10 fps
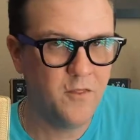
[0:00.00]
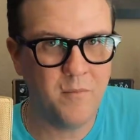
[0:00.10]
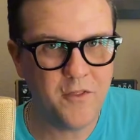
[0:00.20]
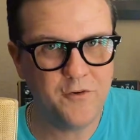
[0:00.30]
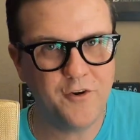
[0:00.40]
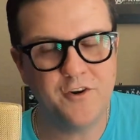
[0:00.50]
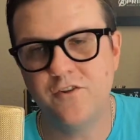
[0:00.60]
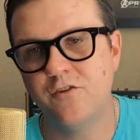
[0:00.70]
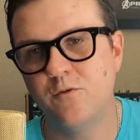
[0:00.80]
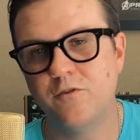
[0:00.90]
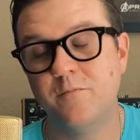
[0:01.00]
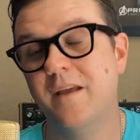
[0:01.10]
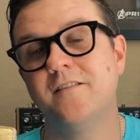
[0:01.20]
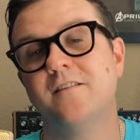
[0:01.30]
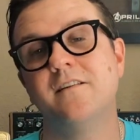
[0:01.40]
Mother 32 is
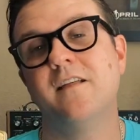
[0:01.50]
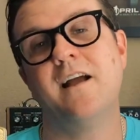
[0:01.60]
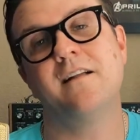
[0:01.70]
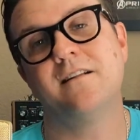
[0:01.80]
basically that